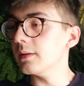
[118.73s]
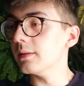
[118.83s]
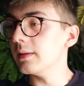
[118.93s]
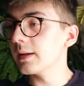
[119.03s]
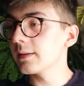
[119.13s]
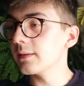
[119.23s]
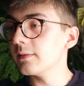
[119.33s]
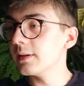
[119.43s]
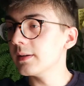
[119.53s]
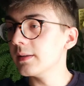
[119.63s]
Next
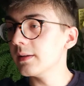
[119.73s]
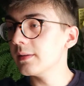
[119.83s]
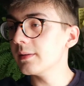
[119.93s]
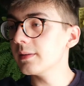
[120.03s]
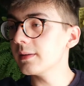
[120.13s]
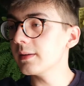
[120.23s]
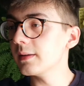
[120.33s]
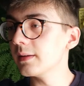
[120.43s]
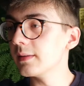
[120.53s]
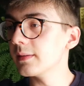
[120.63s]
one
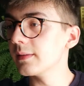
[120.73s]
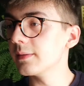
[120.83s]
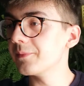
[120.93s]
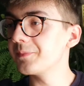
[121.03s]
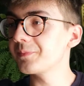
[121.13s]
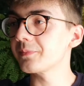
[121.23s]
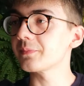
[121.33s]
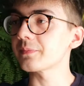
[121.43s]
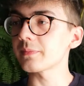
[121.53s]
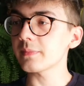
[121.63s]
is,
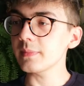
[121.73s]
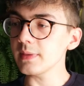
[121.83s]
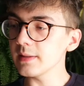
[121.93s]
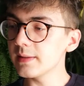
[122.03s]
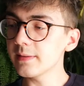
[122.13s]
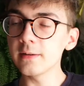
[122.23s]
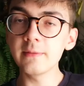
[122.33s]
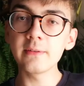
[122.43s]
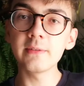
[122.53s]
let's go with